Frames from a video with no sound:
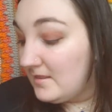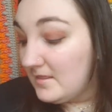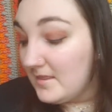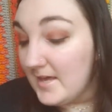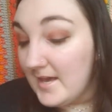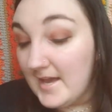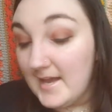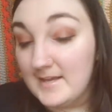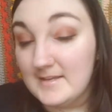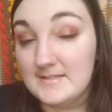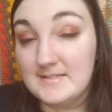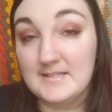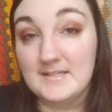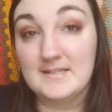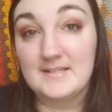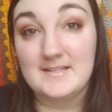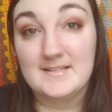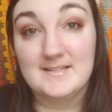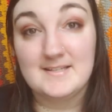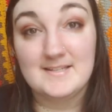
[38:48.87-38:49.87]
That
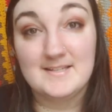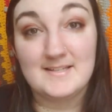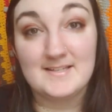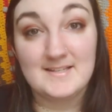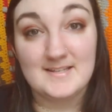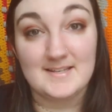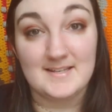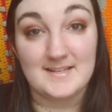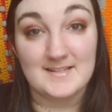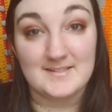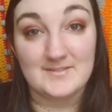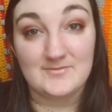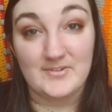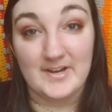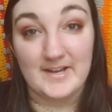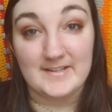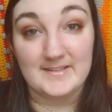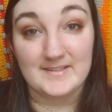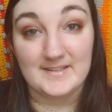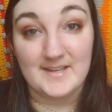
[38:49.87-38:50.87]
is
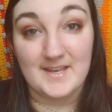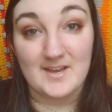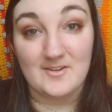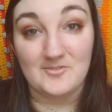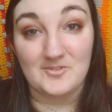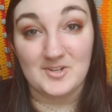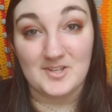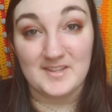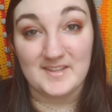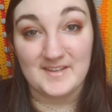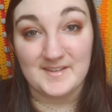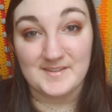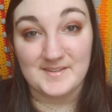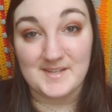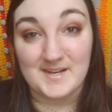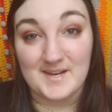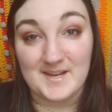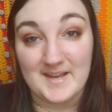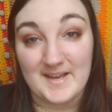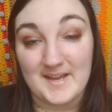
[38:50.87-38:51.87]
finally everything
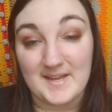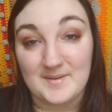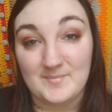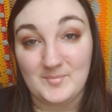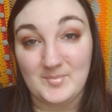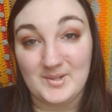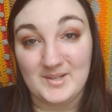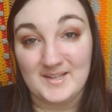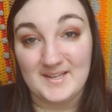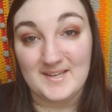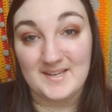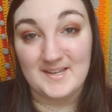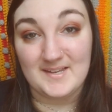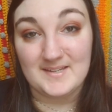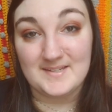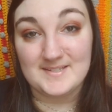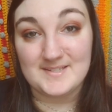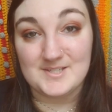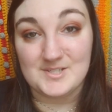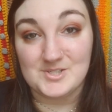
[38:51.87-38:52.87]
that I had
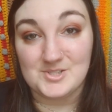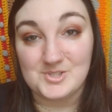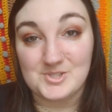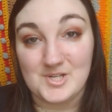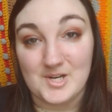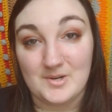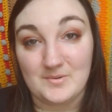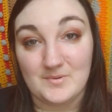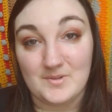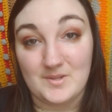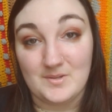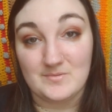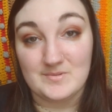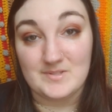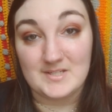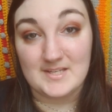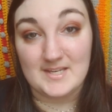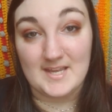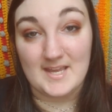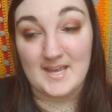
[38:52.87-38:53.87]
planned to share with you
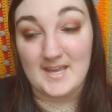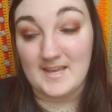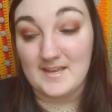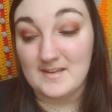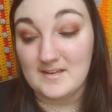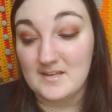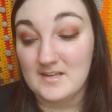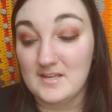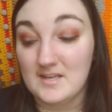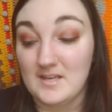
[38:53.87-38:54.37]
today.